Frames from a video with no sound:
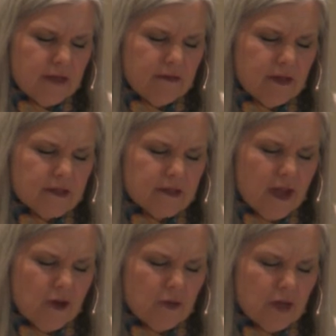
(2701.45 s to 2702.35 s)
even as
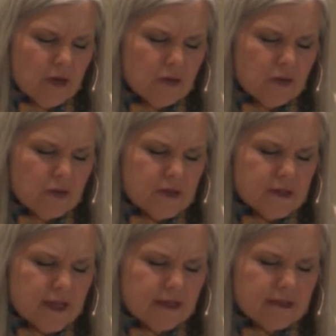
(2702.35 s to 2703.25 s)
now we go to the
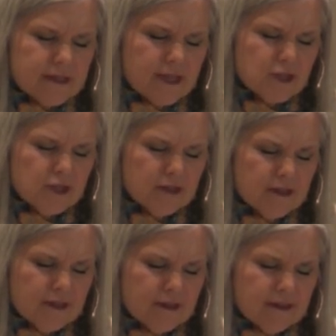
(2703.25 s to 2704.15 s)
second session
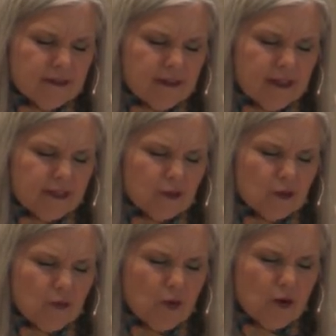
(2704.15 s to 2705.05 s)
and
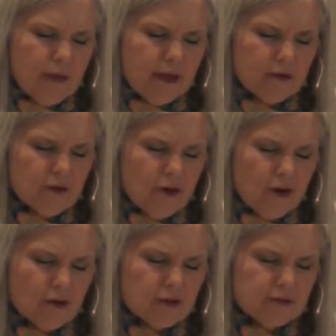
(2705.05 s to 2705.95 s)
learn more about her
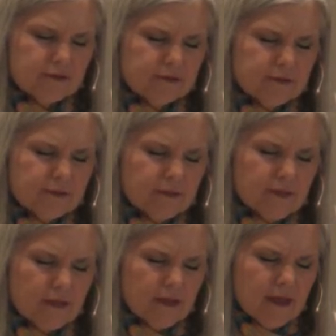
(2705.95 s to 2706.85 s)
heart
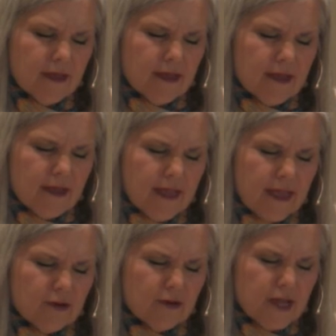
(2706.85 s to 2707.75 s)

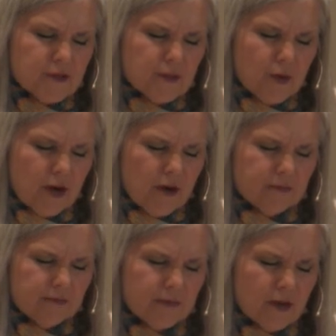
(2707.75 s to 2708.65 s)
and her next
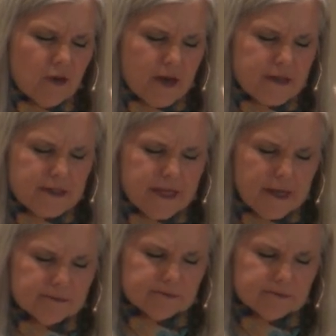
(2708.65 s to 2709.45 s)
prayer. In Christ's name,